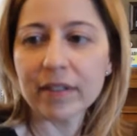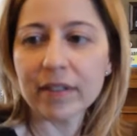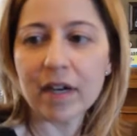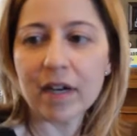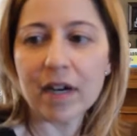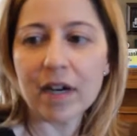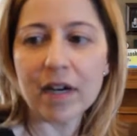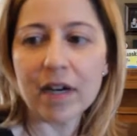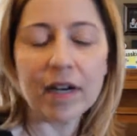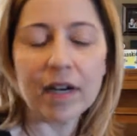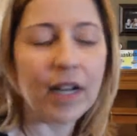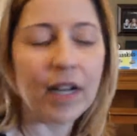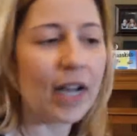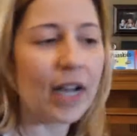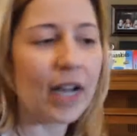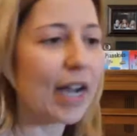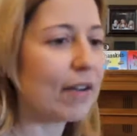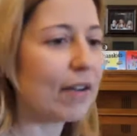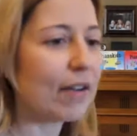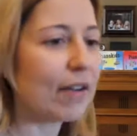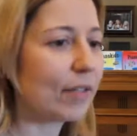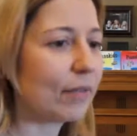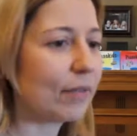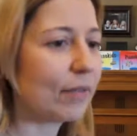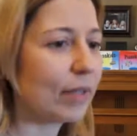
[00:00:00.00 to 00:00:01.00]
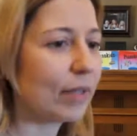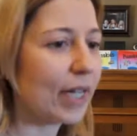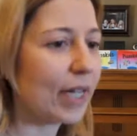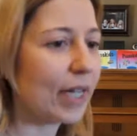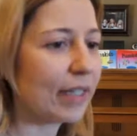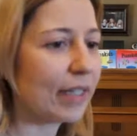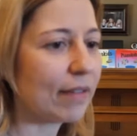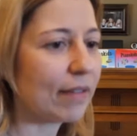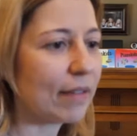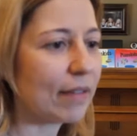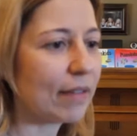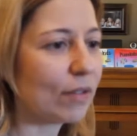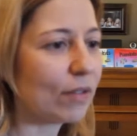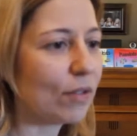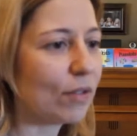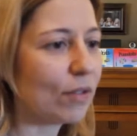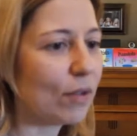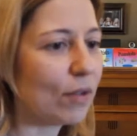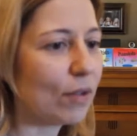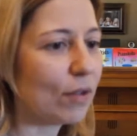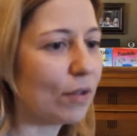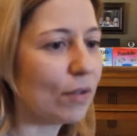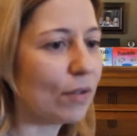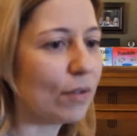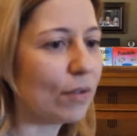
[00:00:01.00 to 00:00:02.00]
on how you like this
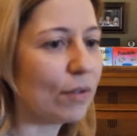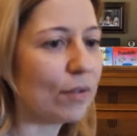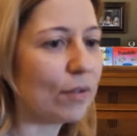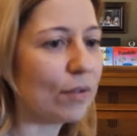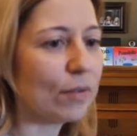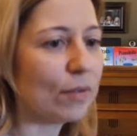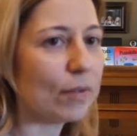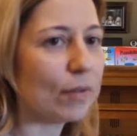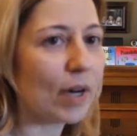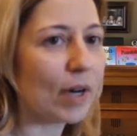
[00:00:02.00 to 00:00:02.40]
new